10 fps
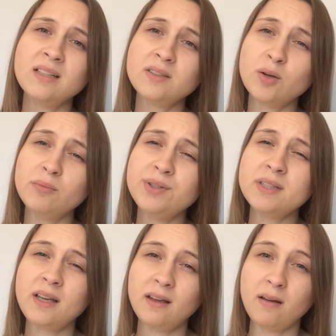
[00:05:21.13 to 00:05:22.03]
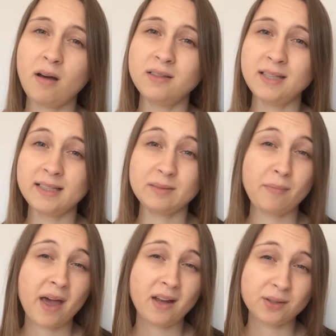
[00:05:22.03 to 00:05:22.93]
So music in context
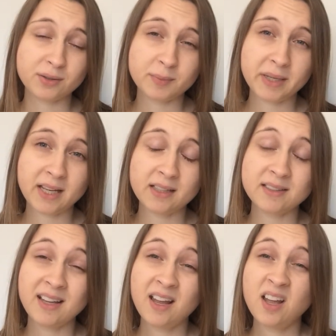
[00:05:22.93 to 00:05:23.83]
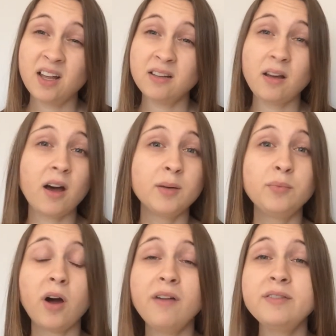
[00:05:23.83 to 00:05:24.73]
matters because God
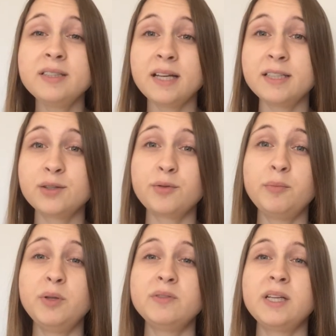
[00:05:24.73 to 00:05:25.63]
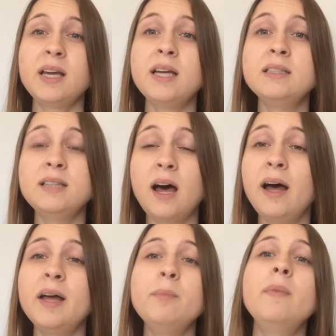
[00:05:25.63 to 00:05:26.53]
prophesies through music in
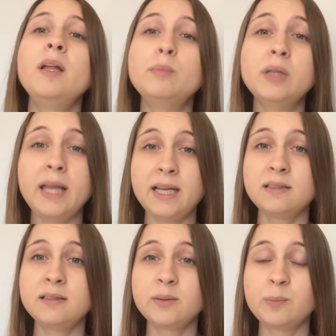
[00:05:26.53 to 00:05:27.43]
time and place.